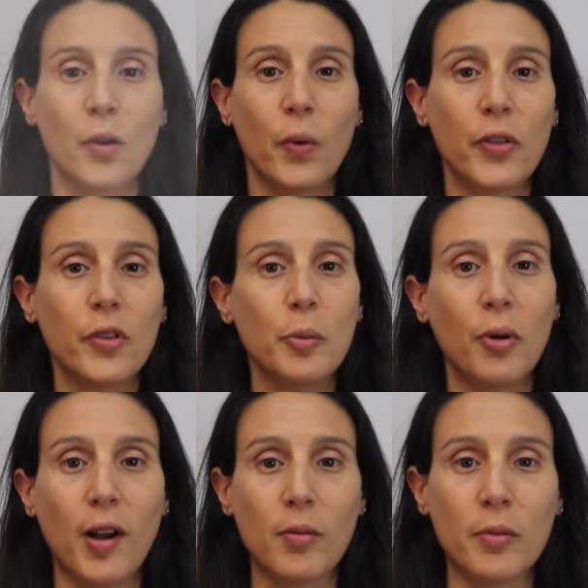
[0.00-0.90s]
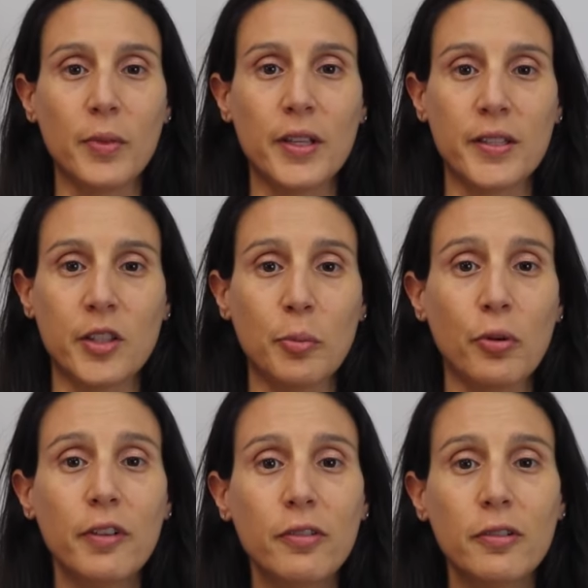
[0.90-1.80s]
Whether the problem is in the
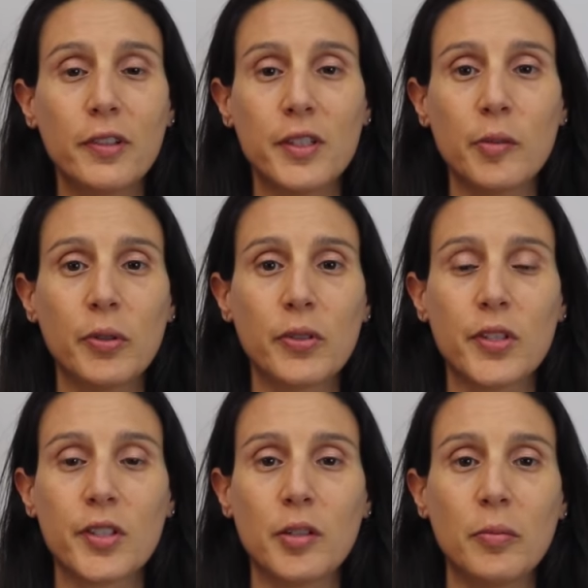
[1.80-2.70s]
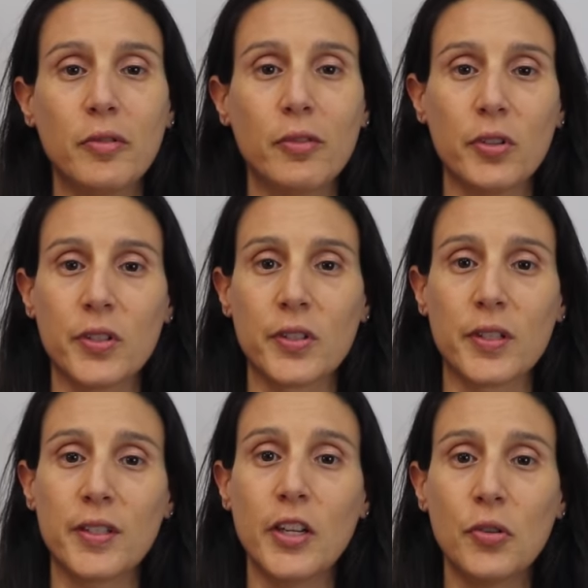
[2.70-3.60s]
peripheral vestibular system versus the
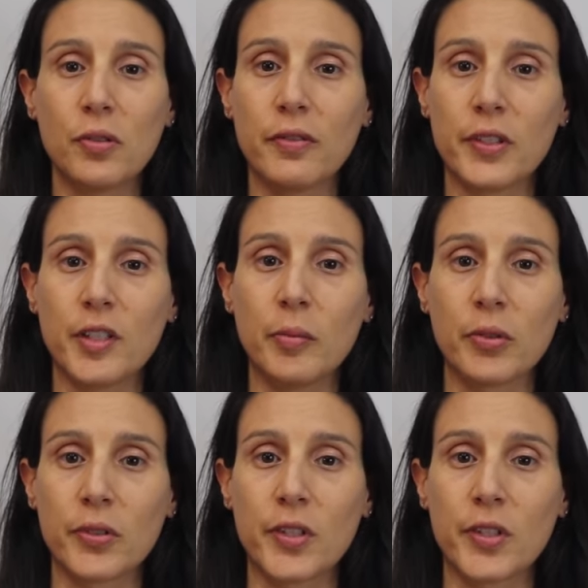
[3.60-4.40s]
central vestibular